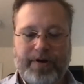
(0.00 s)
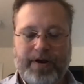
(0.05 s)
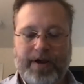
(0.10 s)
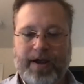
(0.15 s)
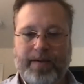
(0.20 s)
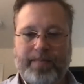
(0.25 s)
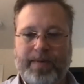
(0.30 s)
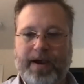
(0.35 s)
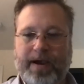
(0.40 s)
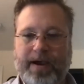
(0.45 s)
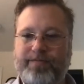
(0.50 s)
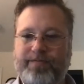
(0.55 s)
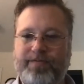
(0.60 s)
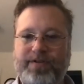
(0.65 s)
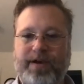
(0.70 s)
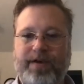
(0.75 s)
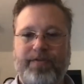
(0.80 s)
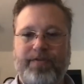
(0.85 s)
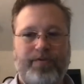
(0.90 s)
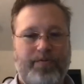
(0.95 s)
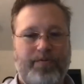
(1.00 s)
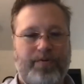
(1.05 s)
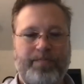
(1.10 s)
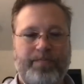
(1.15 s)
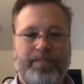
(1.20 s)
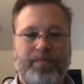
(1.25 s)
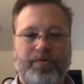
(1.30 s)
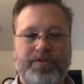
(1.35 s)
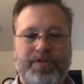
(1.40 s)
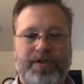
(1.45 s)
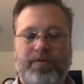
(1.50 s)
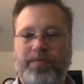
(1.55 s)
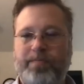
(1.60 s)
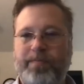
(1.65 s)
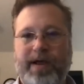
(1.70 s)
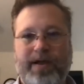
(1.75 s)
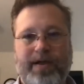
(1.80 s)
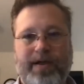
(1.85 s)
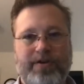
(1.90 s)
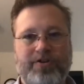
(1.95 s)
Um, I've done the work mostly with
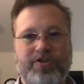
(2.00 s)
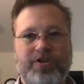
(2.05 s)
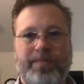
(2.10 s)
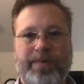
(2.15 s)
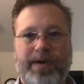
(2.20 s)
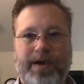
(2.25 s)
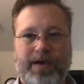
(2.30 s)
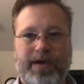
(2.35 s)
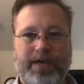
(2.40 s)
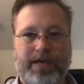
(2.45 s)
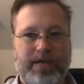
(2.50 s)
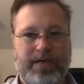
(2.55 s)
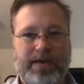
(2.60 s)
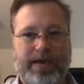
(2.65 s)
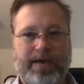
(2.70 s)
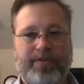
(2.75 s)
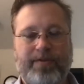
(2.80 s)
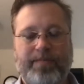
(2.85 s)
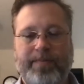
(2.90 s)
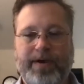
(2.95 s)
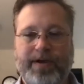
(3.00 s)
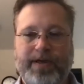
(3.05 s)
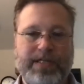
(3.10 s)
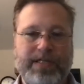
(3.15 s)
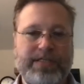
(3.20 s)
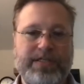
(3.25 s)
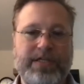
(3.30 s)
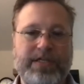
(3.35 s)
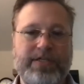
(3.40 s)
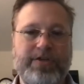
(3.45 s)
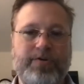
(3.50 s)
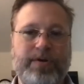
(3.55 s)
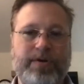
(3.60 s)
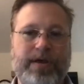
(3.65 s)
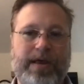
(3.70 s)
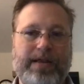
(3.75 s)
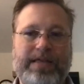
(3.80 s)
Pankaj Kapahi at the Buck Institute,